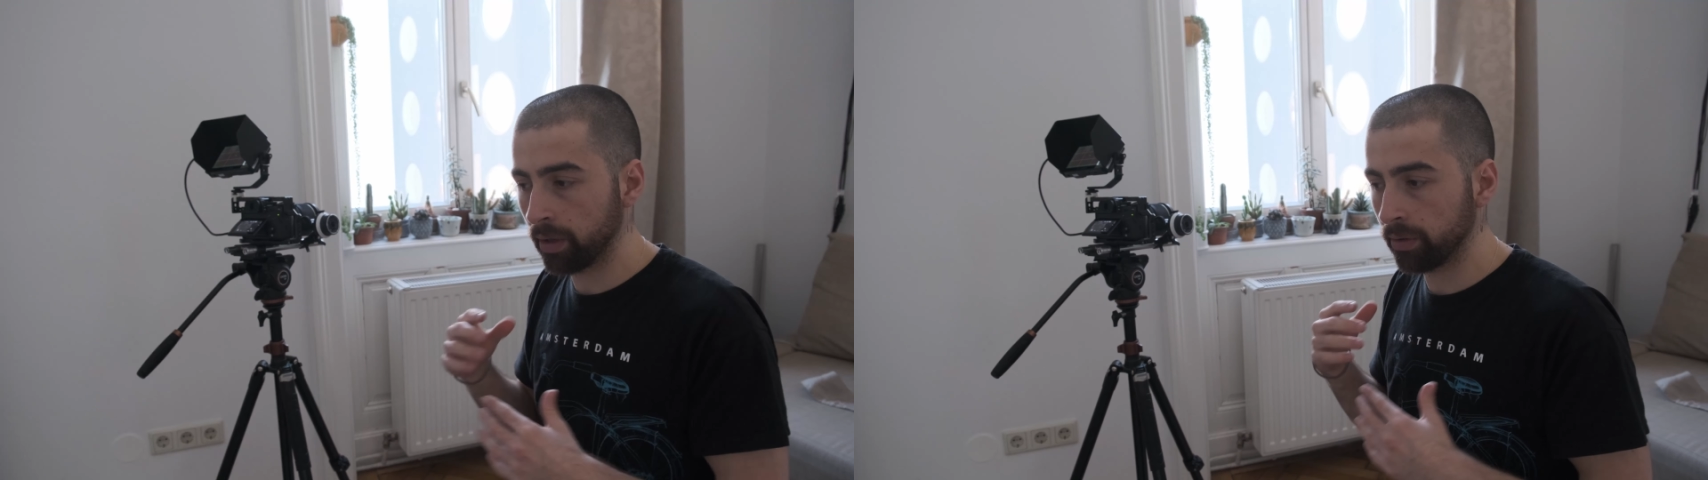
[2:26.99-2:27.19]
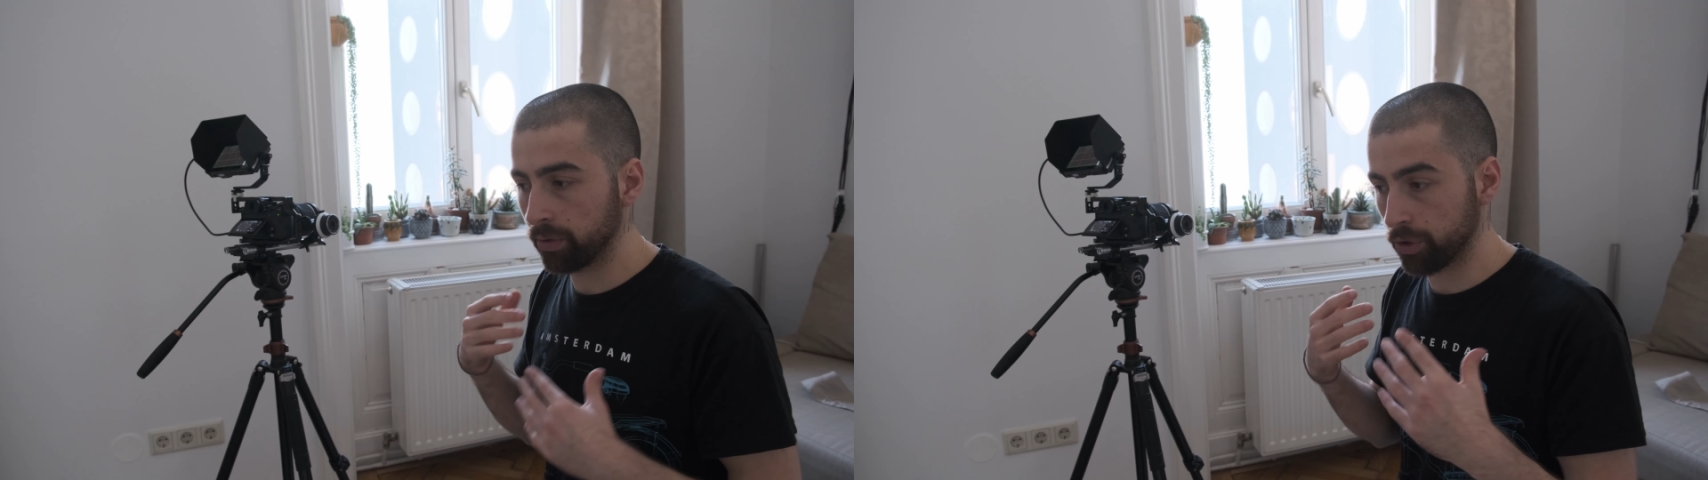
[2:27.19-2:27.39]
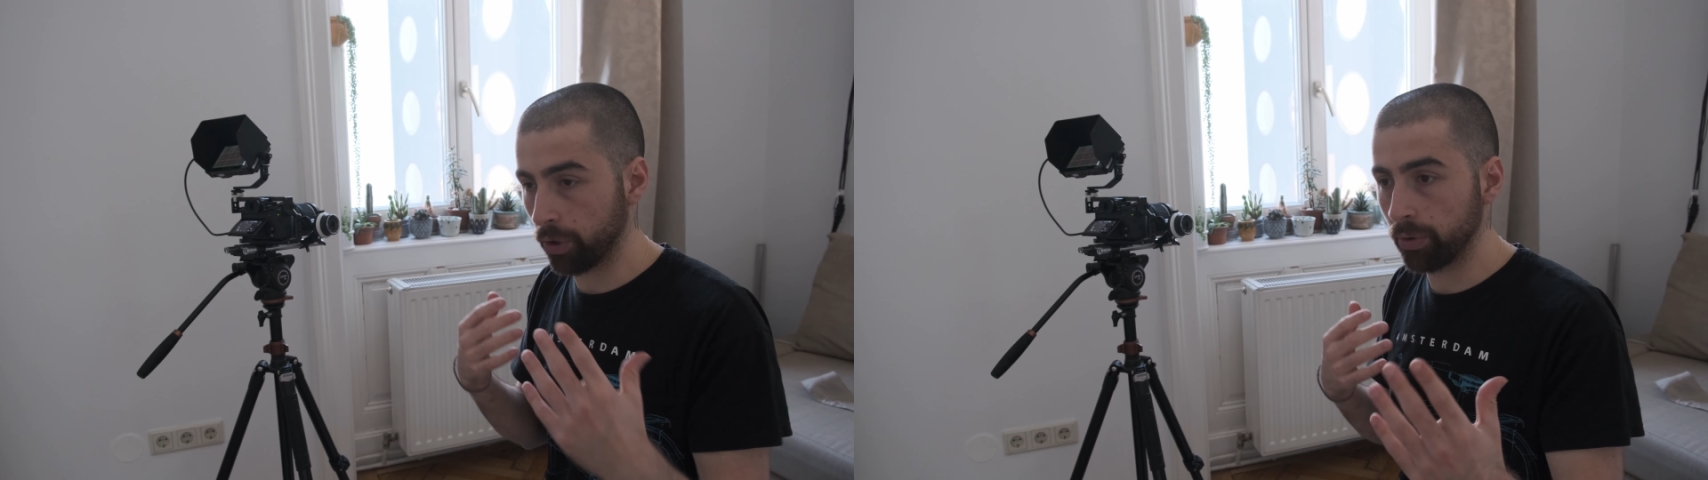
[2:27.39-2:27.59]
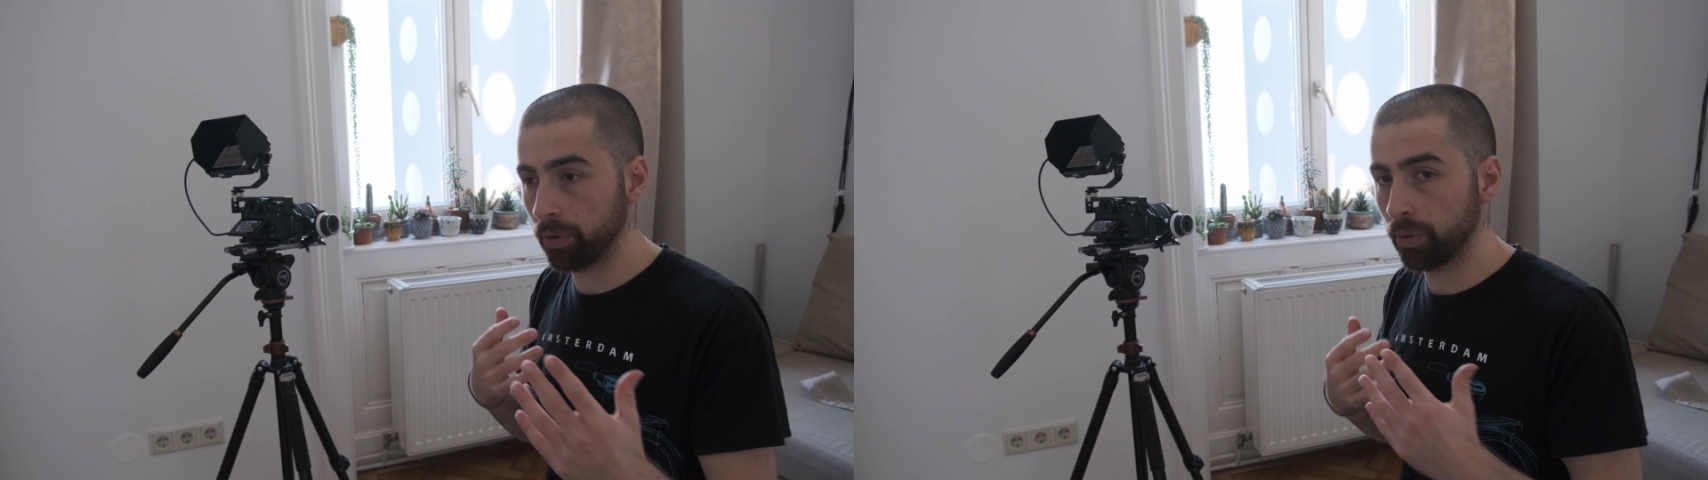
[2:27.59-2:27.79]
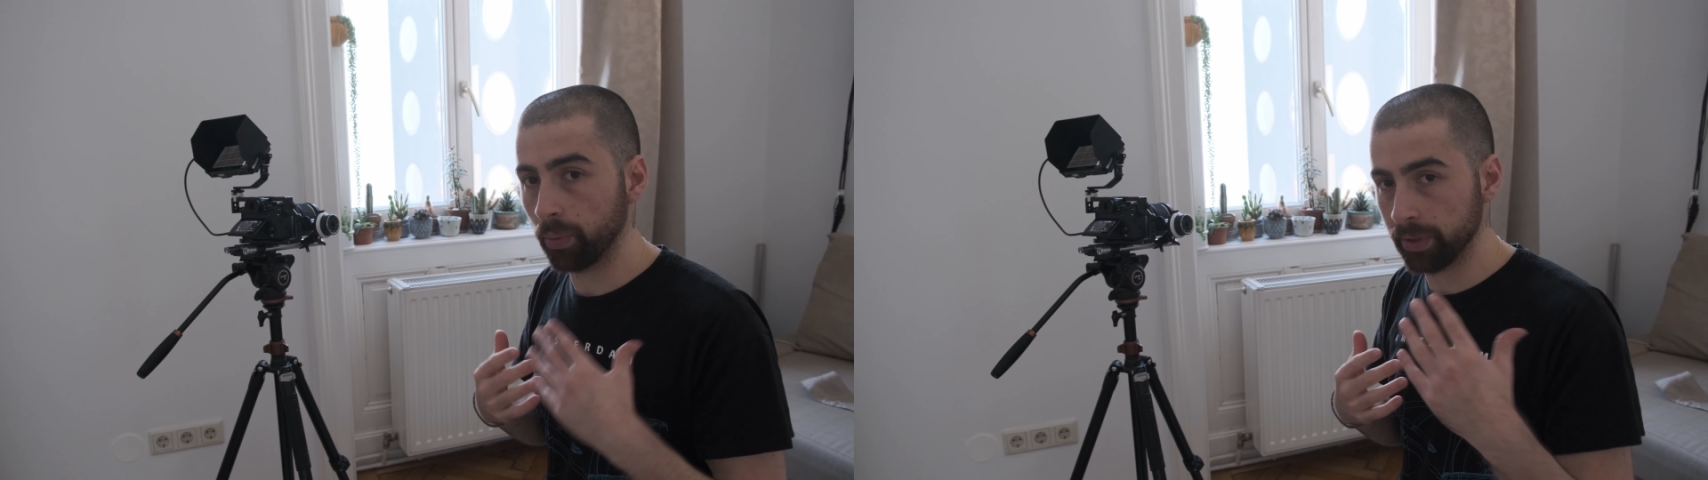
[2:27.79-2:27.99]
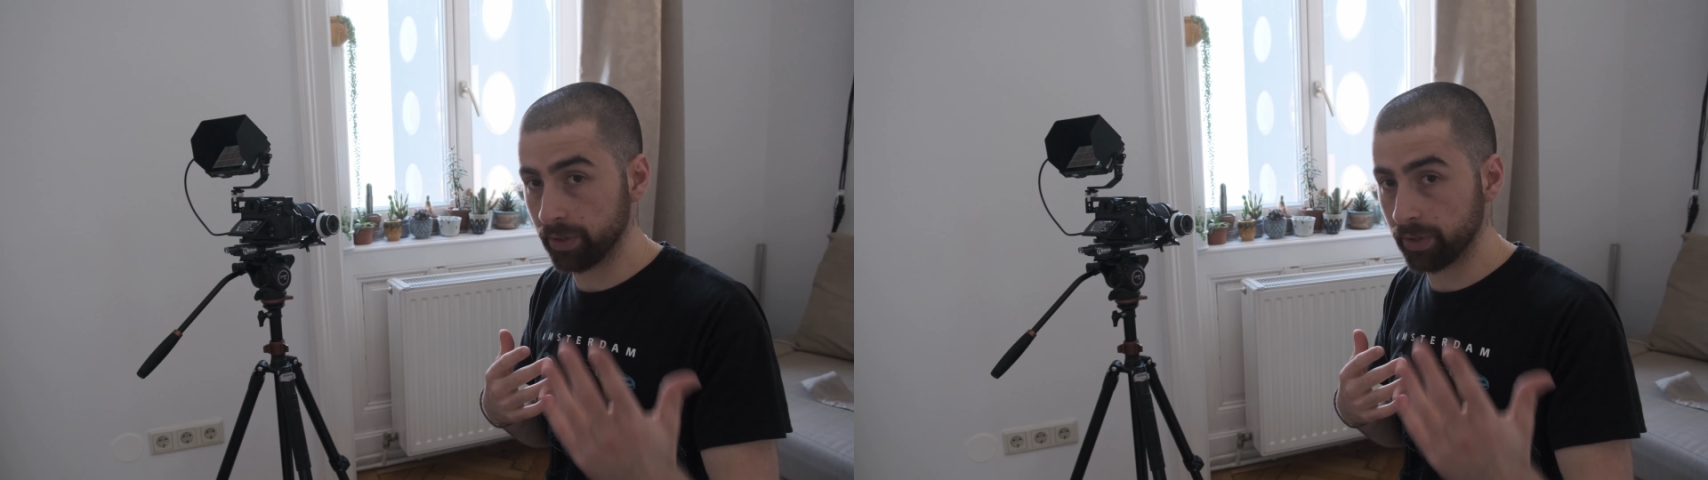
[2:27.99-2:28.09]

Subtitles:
to show you what's